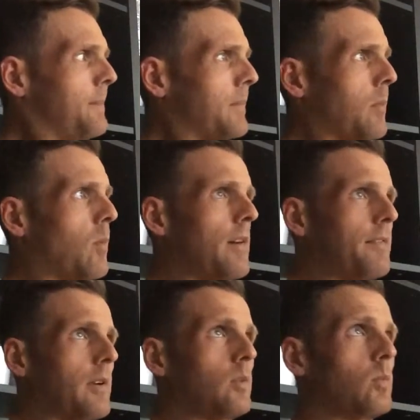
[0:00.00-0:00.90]
And what I
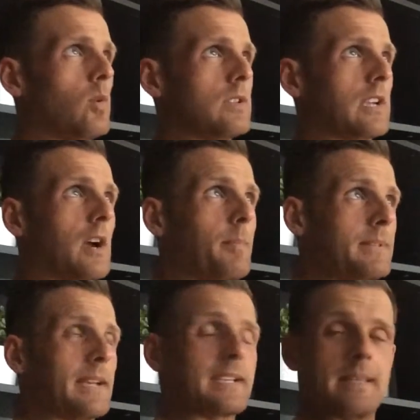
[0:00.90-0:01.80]
found was I got up at
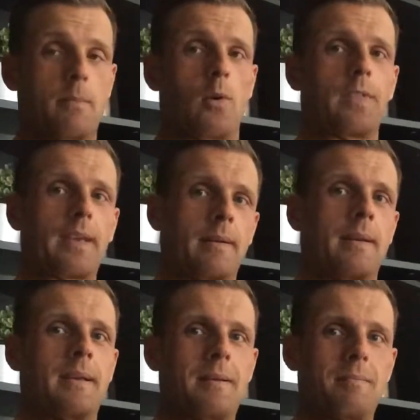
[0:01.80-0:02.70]
6 in the morning.
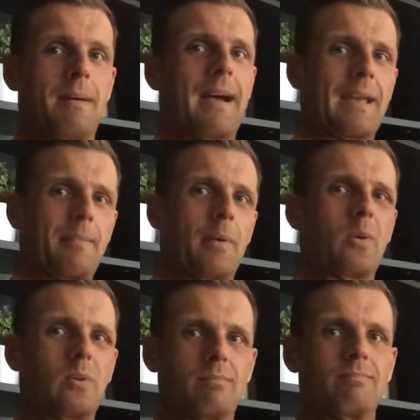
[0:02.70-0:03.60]
By about
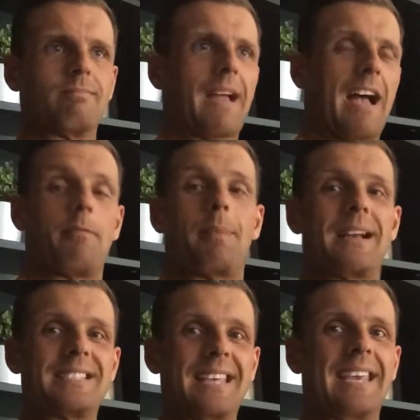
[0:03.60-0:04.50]

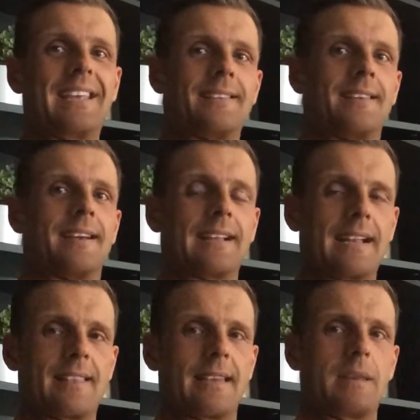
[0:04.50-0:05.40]
8:30 I'd
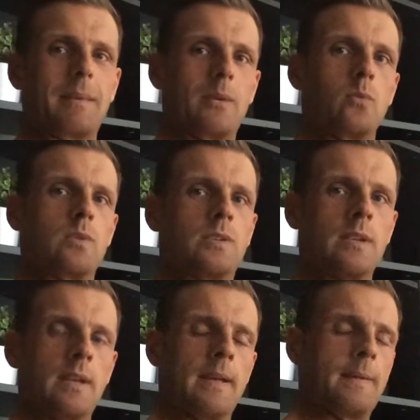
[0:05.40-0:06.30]
had 3 meals
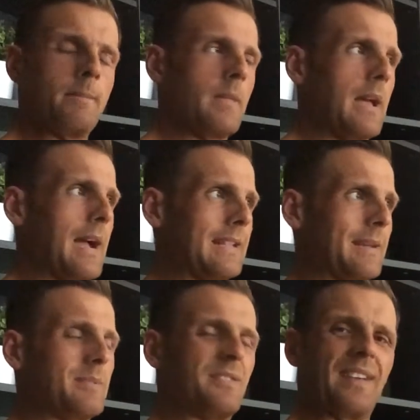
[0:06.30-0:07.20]
and I
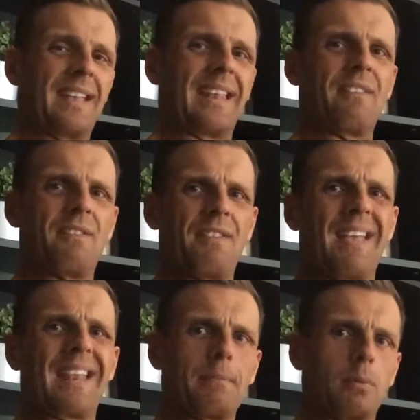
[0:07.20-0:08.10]
was very,
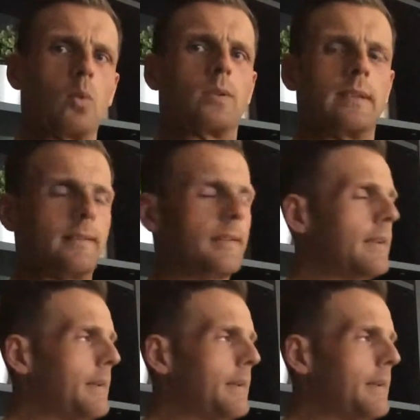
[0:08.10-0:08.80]
very bloated.